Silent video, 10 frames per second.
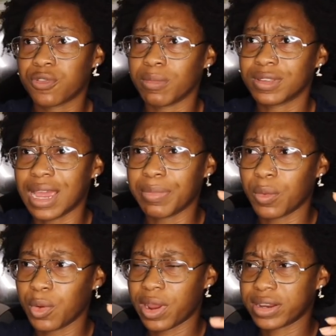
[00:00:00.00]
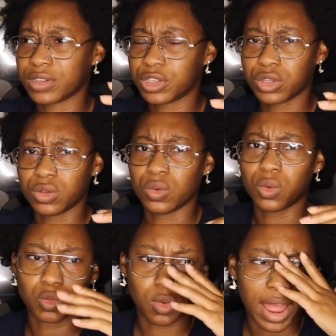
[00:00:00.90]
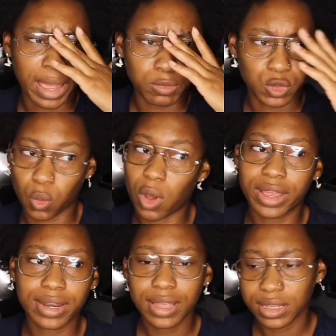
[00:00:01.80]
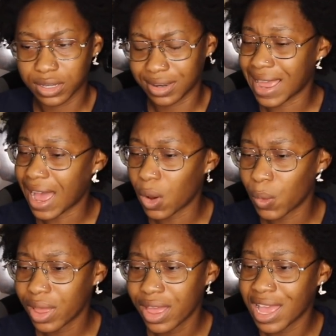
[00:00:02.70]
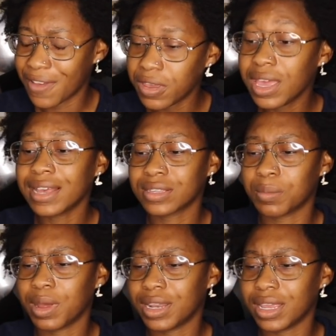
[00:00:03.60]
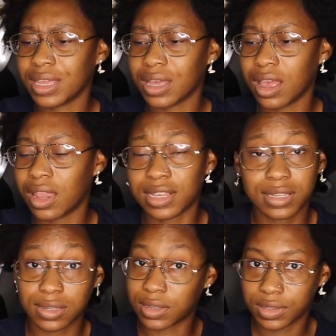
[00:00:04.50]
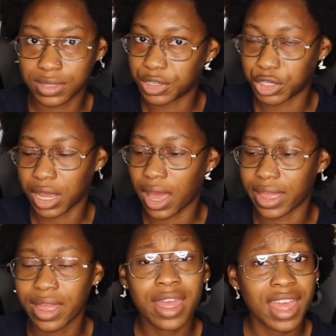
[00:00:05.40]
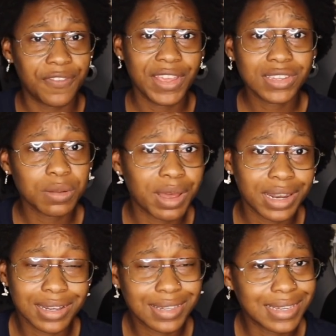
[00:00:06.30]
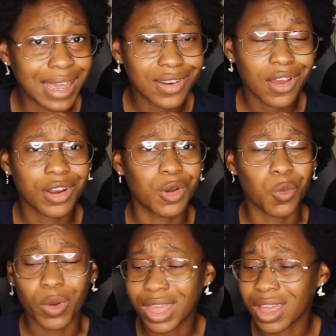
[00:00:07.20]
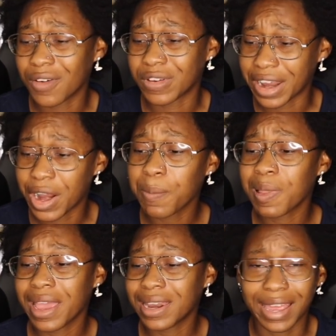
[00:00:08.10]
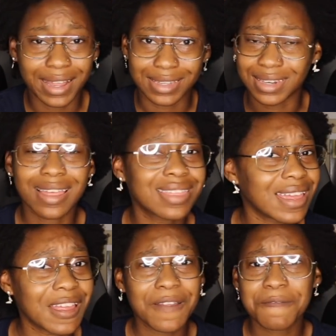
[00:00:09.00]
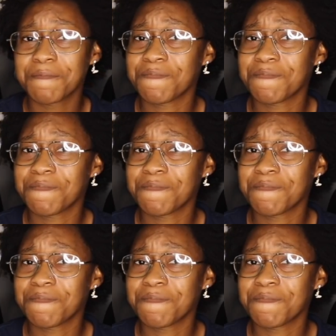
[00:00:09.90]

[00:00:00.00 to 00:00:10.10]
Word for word: from the time that we reacted to Rhymes one to now. If he has the money, unless this is a C G I, if he has the money to stand on a wing of an airplane like it's nothing,